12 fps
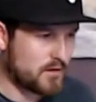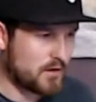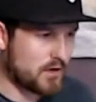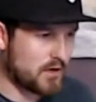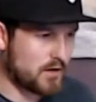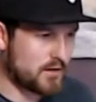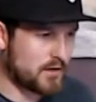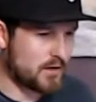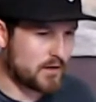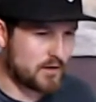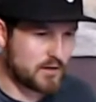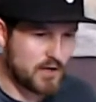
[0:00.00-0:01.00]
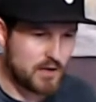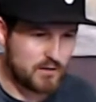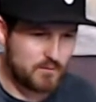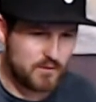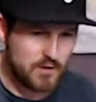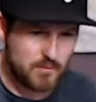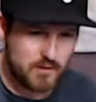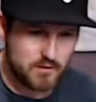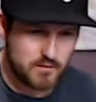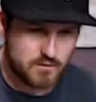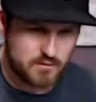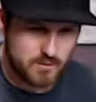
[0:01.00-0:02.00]
And Caitlin will let me
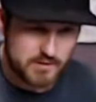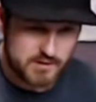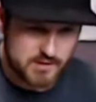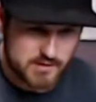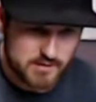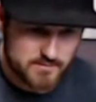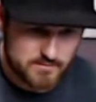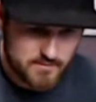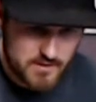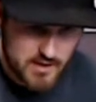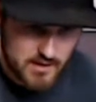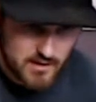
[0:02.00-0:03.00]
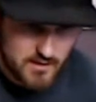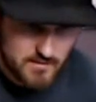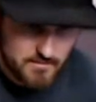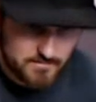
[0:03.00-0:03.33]
know when she's ready.